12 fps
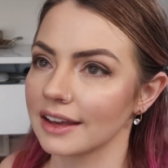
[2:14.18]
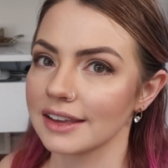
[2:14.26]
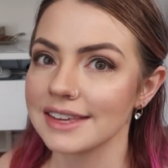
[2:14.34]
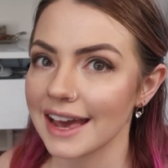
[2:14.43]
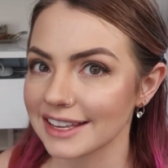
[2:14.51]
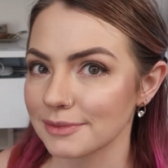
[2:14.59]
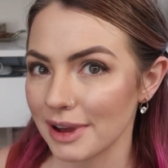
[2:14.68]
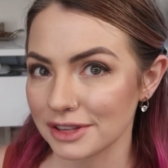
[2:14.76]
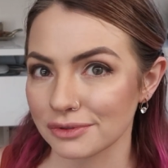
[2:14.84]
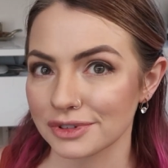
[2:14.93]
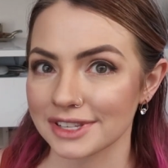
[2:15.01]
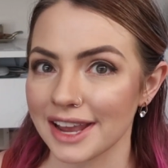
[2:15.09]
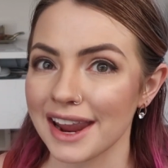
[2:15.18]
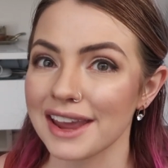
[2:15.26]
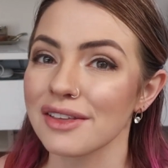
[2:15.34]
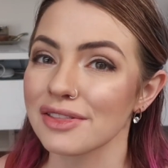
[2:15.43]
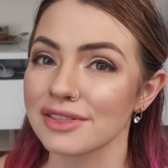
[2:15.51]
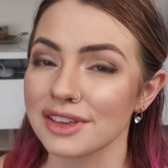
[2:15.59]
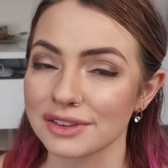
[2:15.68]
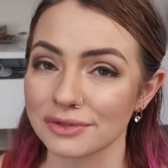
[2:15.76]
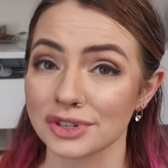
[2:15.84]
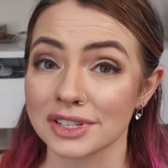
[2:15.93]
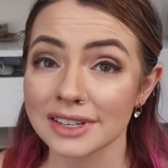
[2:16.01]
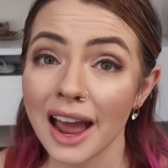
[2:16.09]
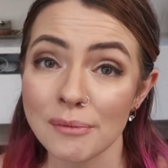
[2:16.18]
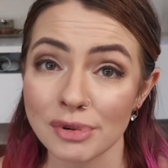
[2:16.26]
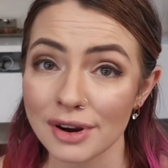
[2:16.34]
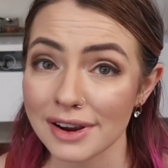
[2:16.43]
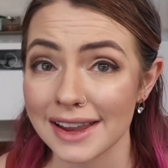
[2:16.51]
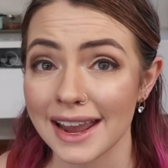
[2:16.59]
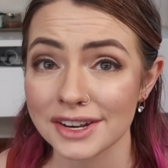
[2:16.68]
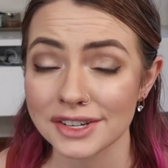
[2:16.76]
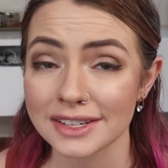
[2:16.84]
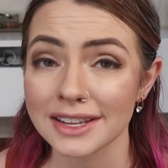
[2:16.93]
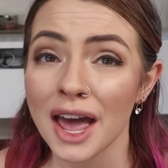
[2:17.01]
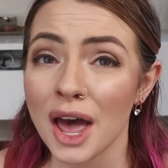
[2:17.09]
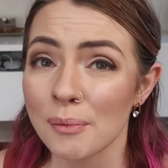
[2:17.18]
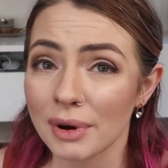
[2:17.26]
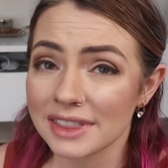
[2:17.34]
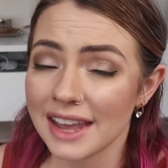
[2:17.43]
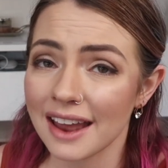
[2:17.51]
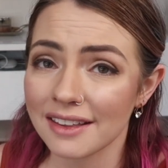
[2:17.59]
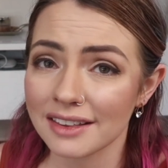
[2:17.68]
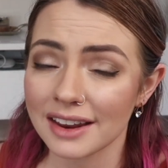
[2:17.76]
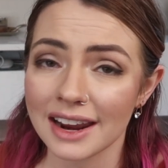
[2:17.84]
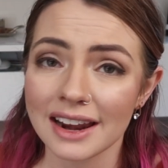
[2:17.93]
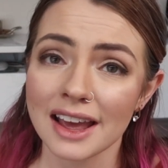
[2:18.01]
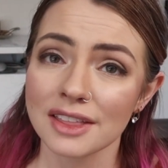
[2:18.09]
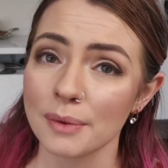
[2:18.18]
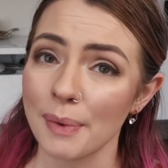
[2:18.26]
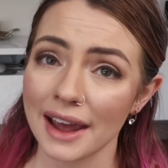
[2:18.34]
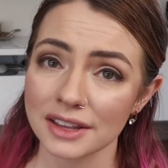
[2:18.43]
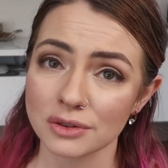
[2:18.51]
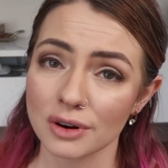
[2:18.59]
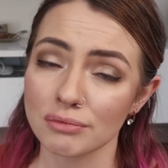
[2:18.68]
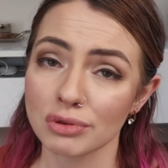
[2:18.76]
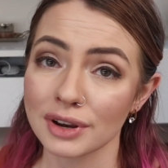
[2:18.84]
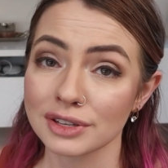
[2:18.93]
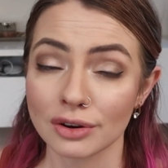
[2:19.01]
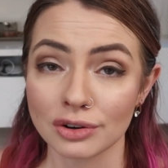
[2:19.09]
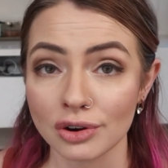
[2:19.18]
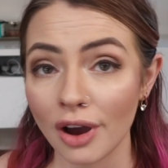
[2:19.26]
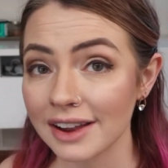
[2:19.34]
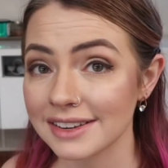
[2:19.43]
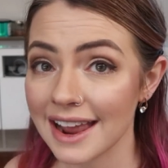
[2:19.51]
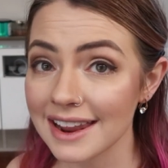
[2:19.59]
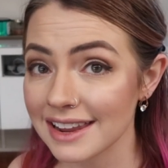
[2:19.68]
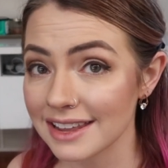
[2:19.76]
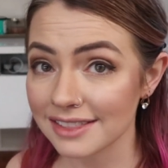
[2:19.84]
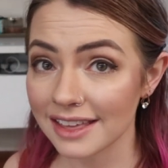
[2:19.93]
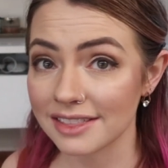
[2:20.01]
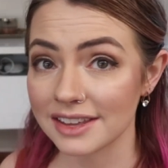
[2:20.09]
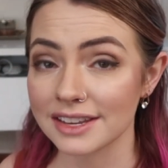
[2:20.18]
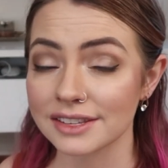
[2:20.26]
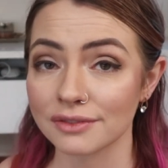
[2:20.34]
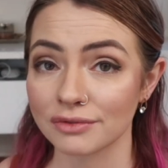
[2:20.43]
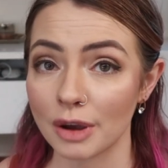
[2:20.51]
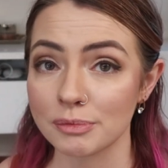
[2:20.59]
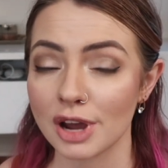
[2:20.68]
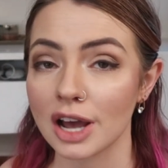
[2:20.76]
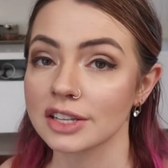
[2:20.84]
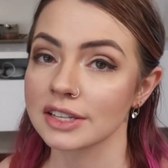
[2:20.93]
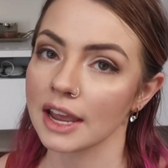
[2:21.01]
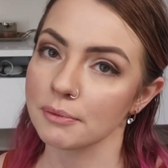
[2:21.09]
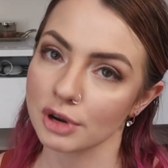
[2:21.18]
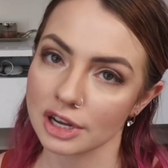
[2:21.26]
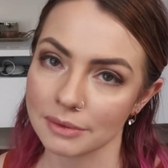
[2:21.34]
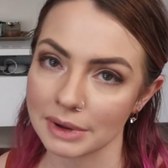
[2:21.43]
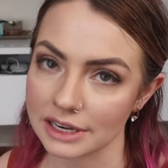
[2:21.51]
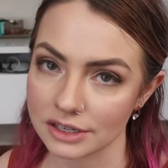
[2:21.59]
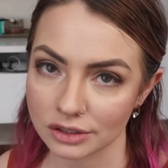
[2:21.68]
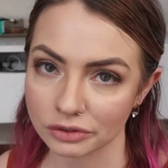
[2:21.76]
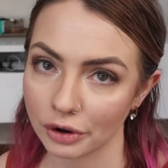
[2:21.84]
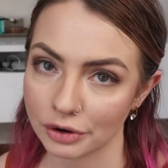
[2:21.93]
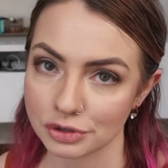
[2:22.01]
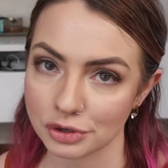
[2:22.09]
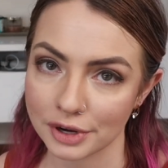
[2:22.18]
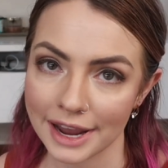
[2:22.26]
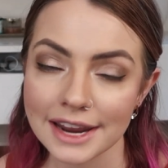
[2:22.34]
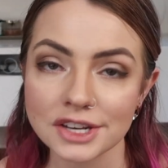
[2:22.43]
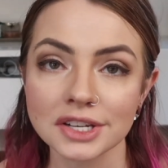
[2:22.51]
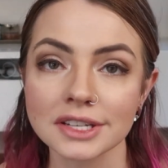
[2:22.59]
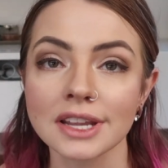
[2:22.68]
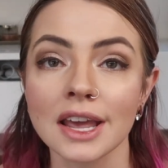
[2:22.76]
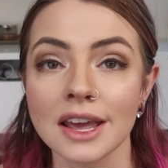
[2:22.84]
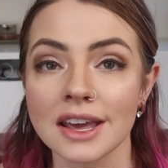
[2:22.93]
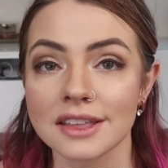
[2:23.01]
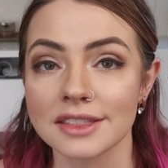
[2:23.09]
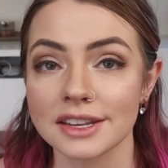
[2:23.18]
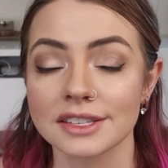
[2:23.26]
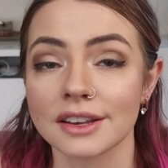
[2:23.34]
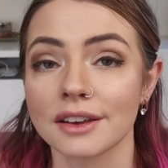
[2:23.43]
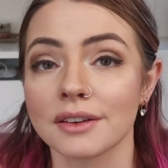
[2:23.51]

yes, pet stores say these are just temporary cages, but at the end of the night, the pet store employees are not taking these reptiles and putting them into larger cages. These